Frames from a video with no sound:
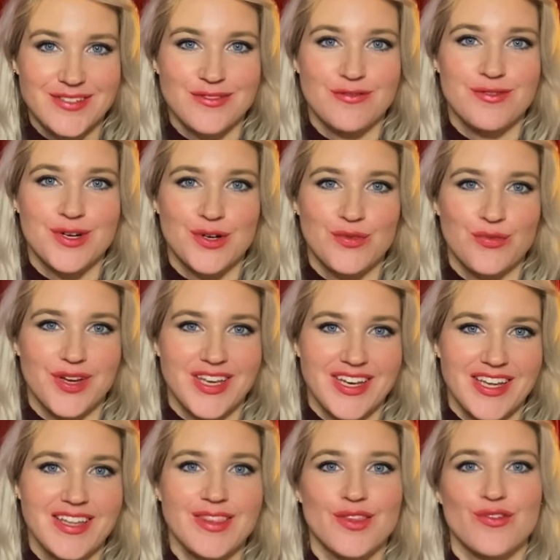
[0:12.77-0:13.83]
we're
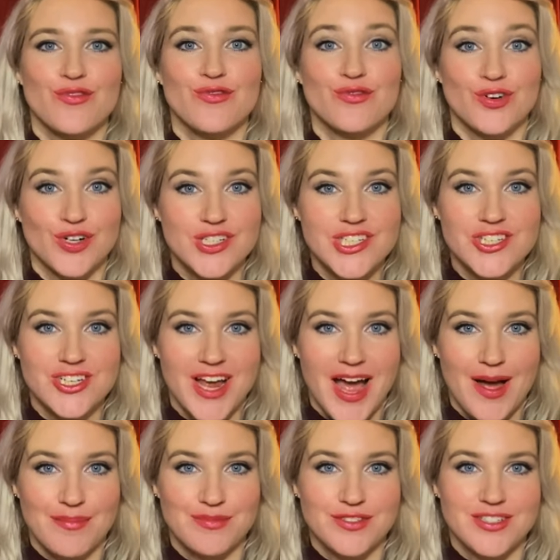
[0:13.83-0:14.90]
reading the first
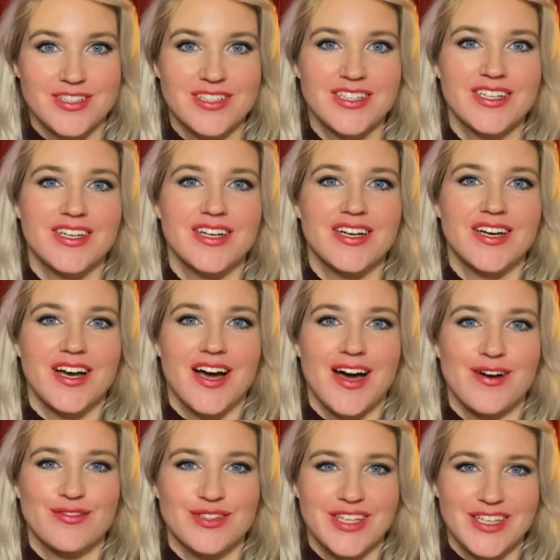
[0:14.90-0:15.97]
chapter
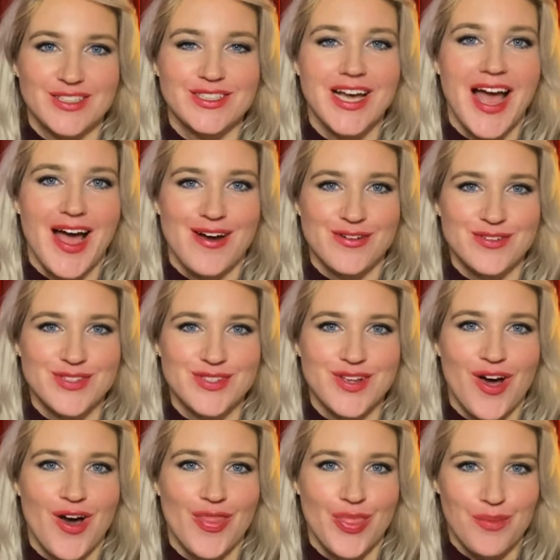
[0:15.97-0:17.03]
of Little House
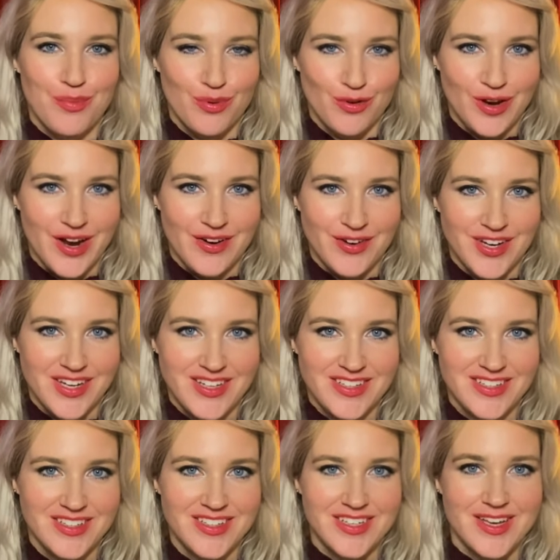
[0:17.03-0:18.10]
on the Prairie
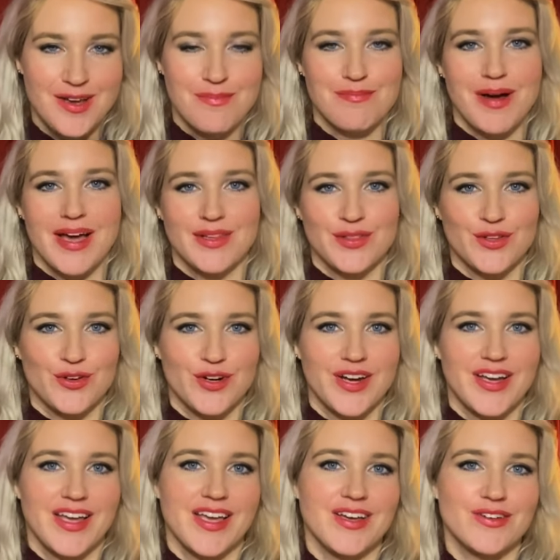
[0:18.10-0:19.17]
by
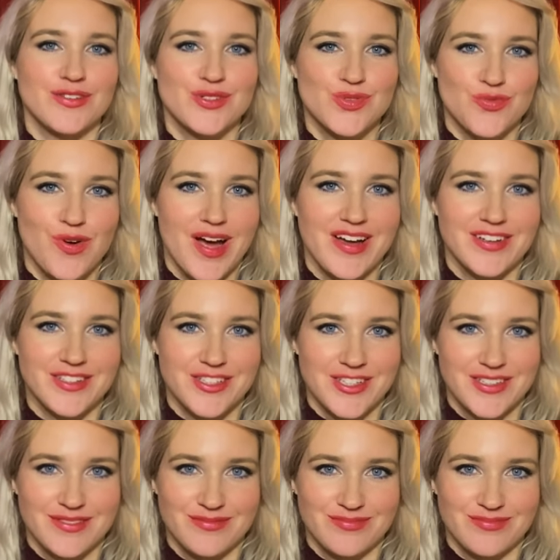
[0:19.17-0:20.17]
Laura Ingalls Wilder.